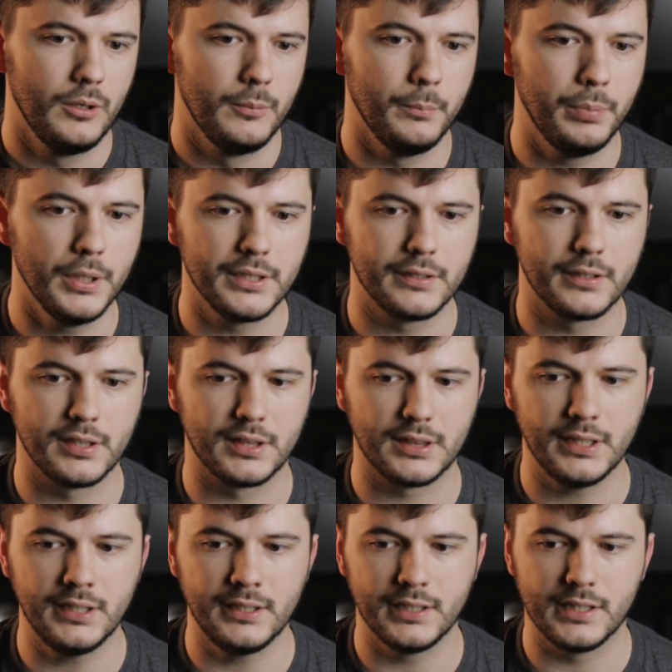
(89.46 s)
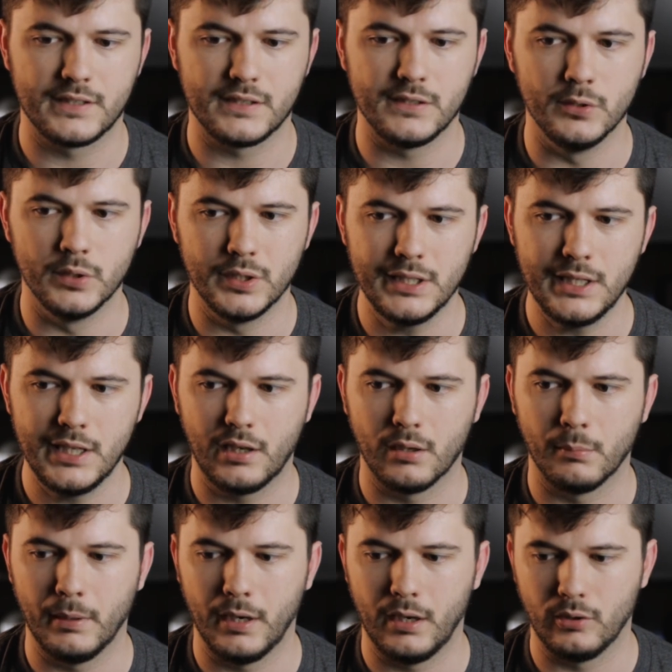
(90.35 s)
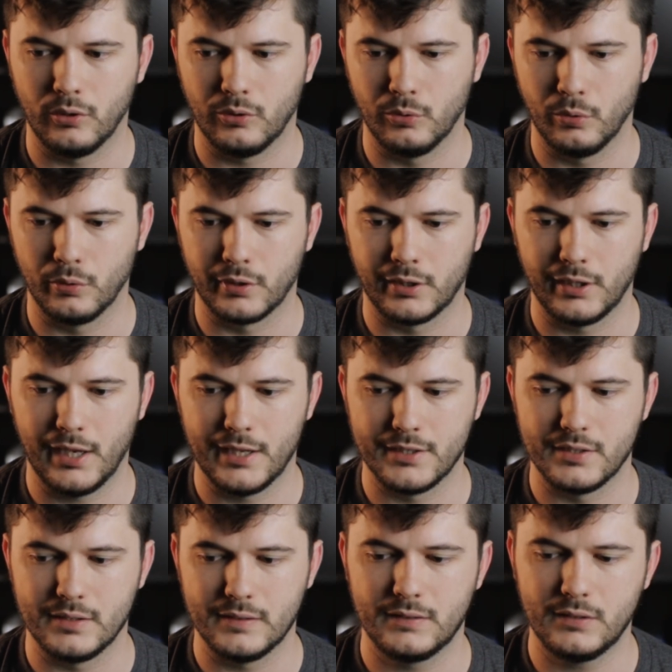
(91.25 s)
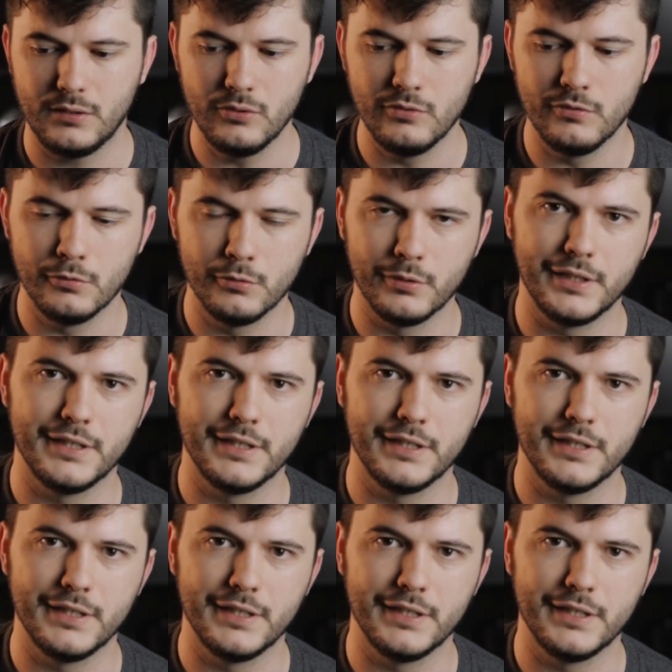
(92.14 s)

But the thing that's unique about Korg Gadget 2